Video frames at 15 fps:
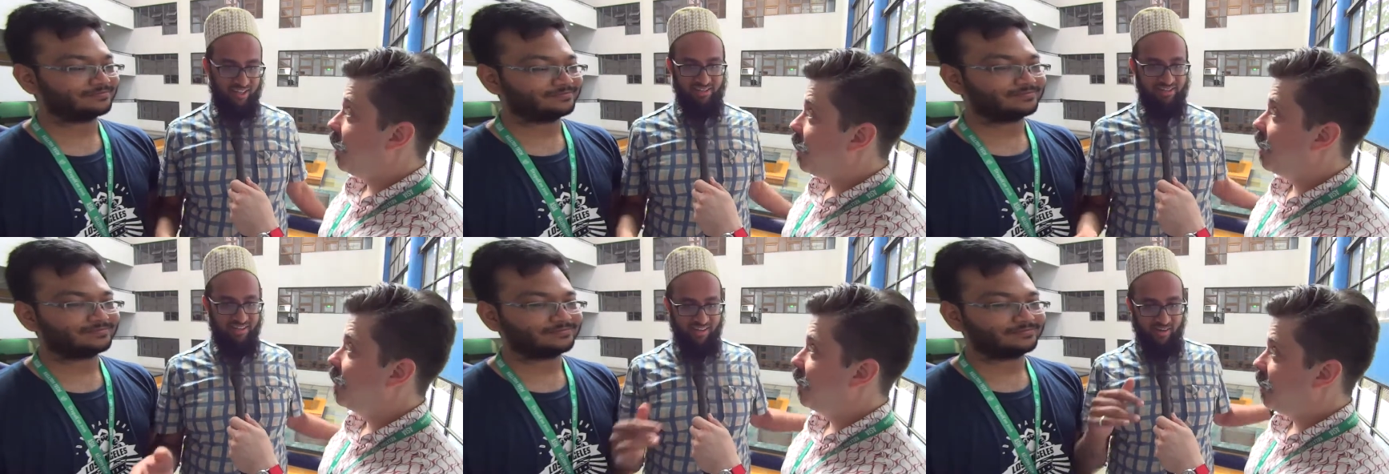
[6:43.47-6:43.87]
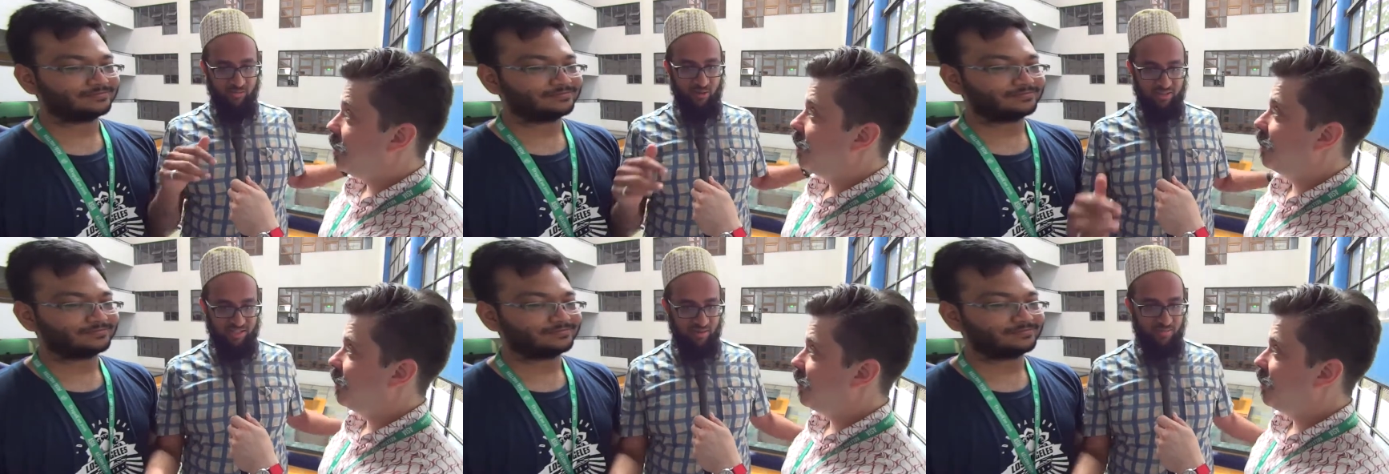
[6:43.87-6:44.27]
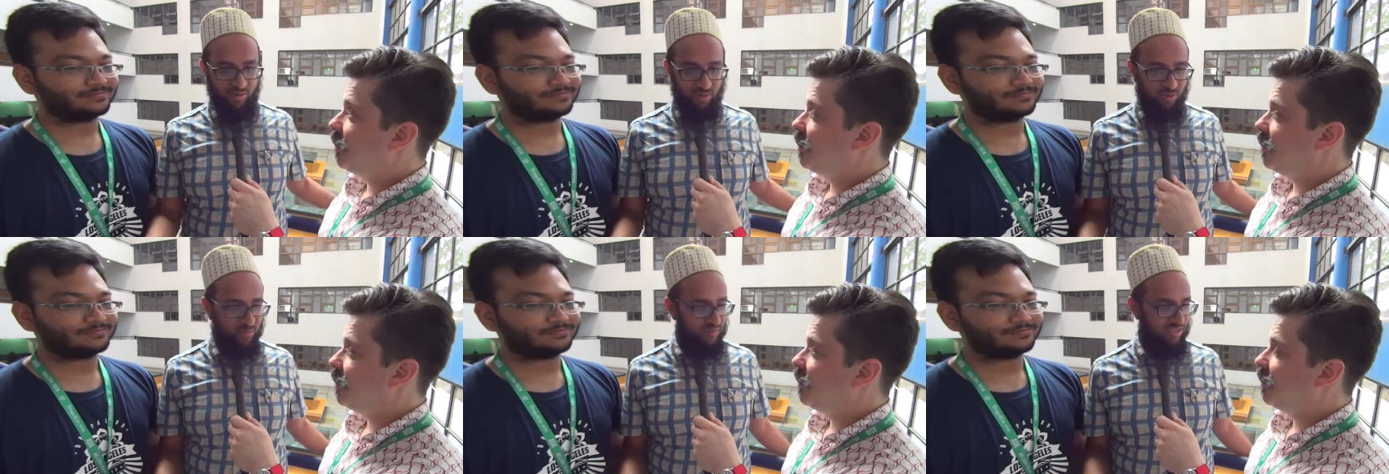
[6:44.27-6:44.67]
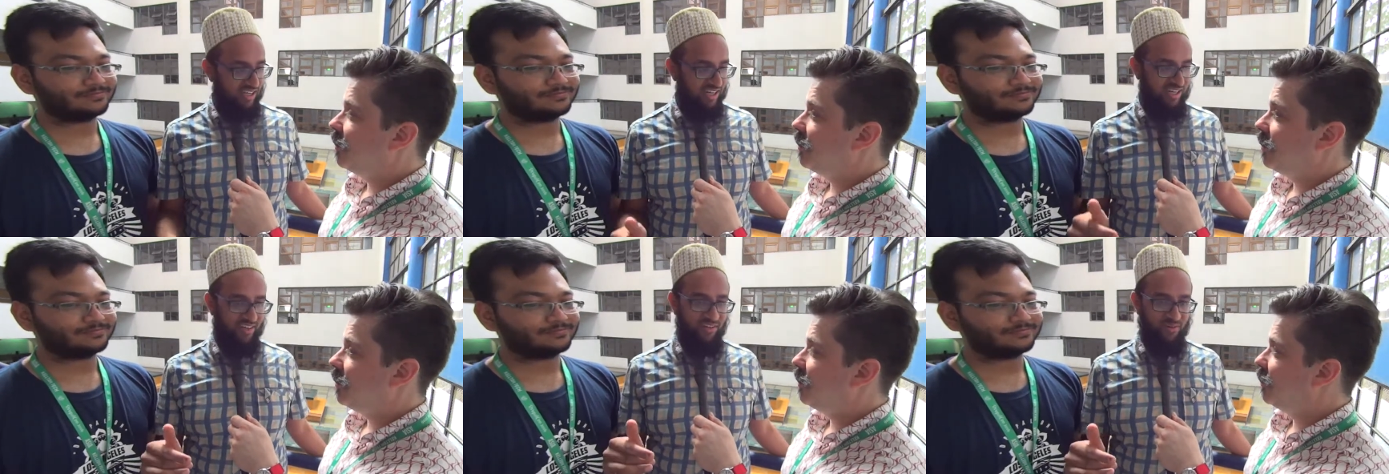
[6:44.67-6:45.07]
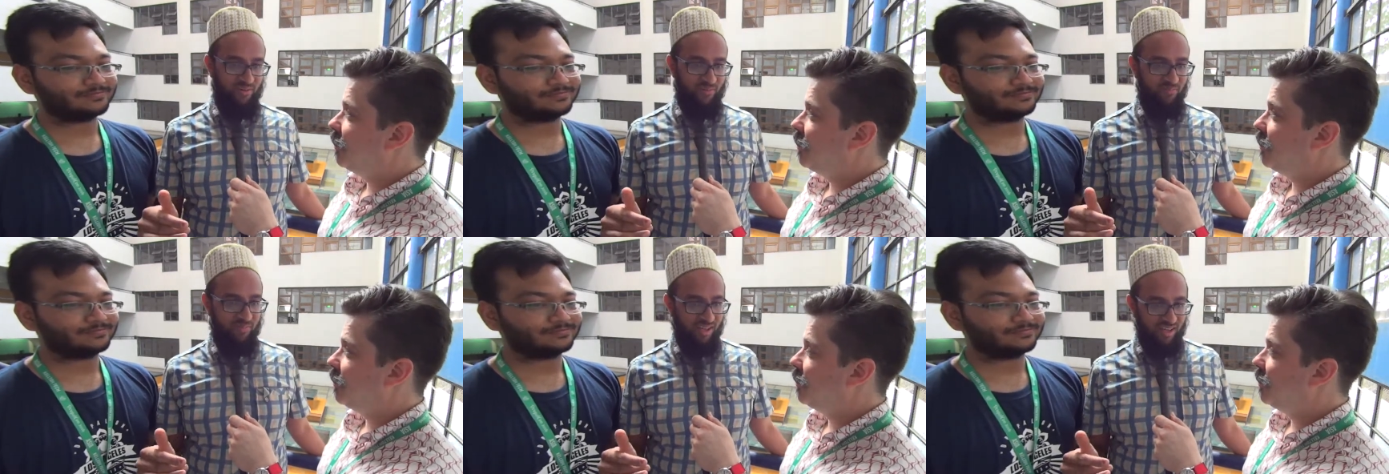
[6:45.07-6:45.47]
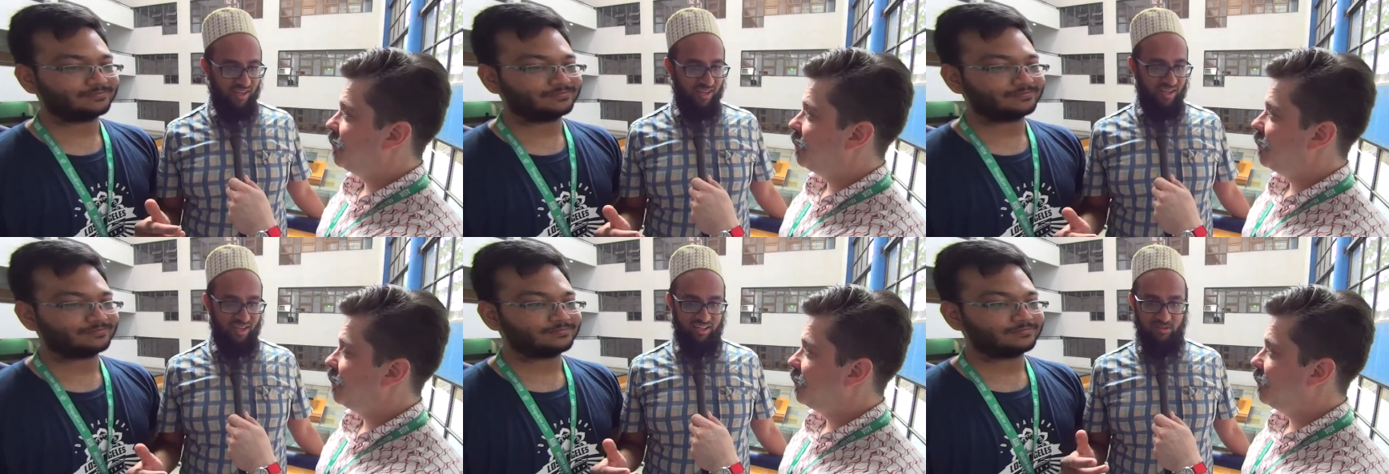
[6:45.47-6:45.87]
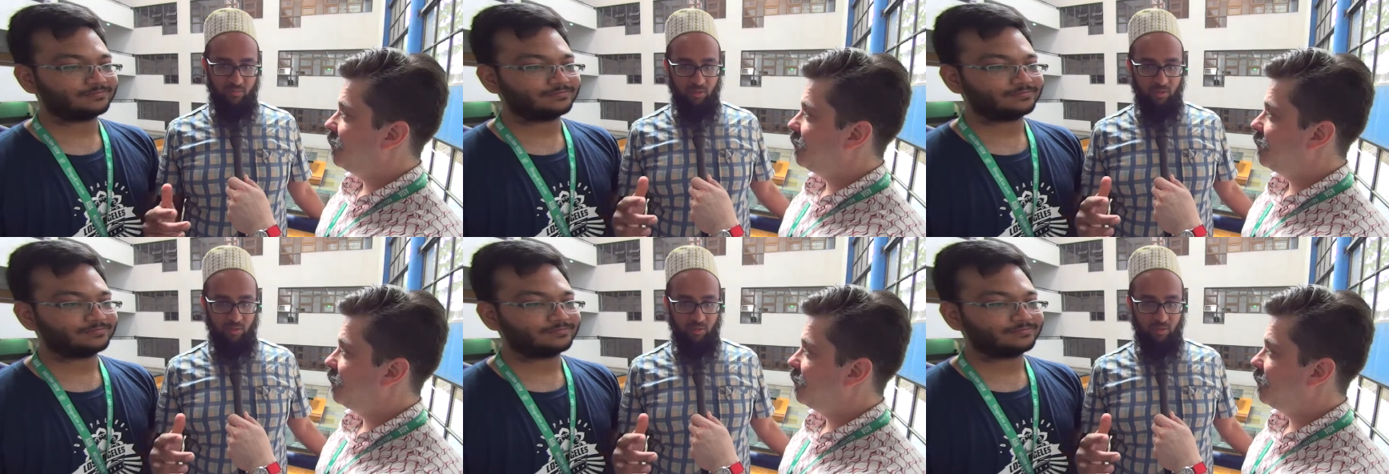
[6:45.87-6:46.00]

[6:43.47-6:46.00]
Speaker 1: He has created WhatsApp groups, and you know he's